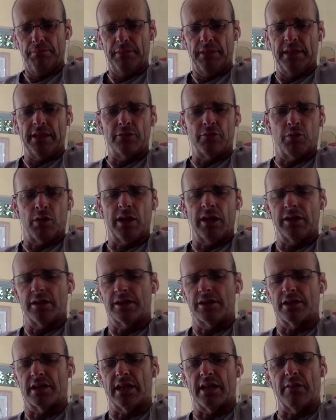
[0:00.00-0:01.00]
His
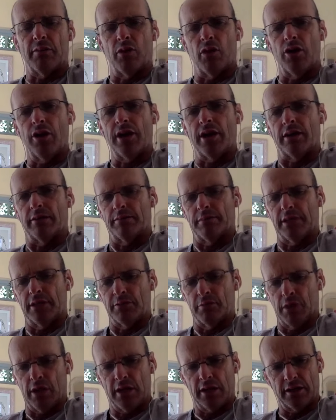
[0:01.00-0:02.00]
willingness to keep learning,
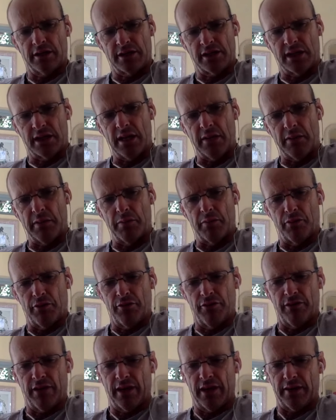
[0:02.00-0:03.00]
his willingness to keep
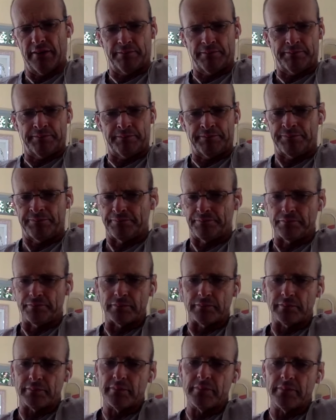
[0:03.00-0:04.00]
improving, and
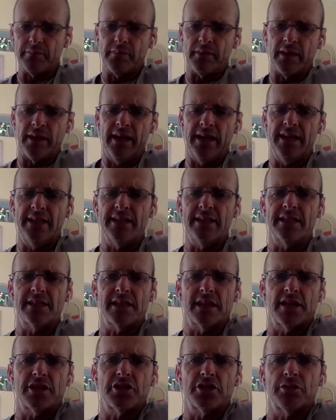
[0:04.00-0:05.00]
his
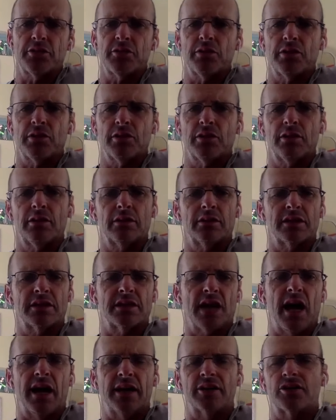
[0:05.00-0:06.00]
insatiable
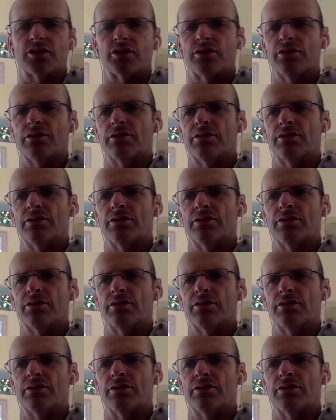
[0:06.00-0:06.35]
desire